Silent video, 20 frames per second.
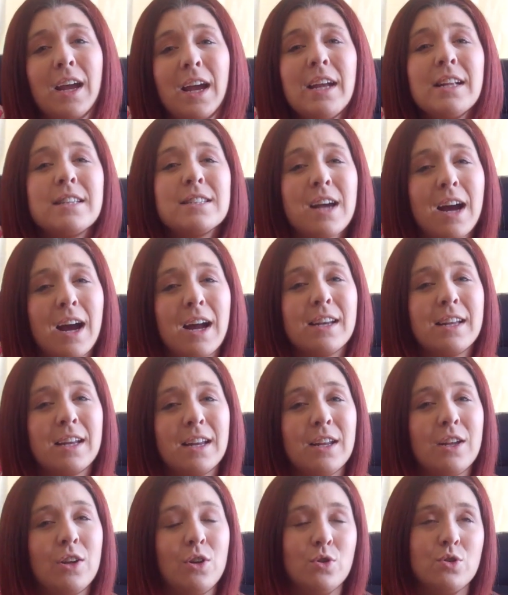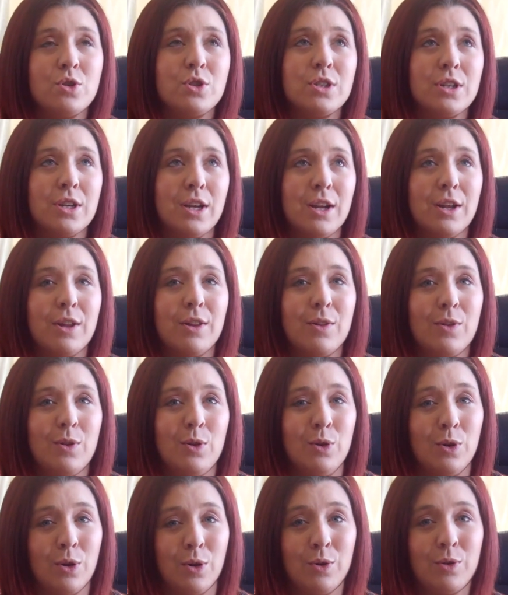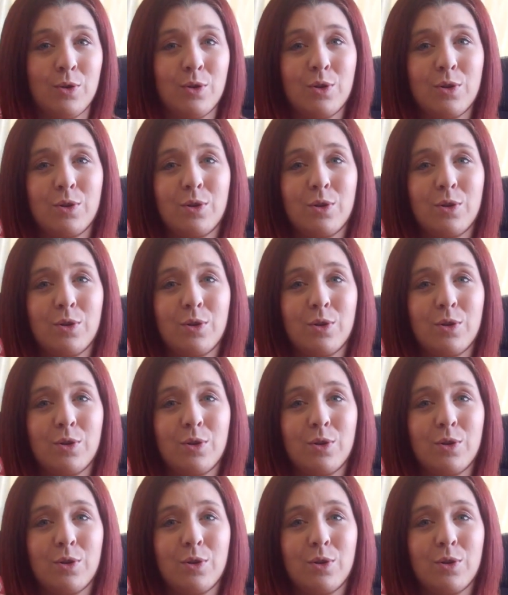it's hard getting used to, you know,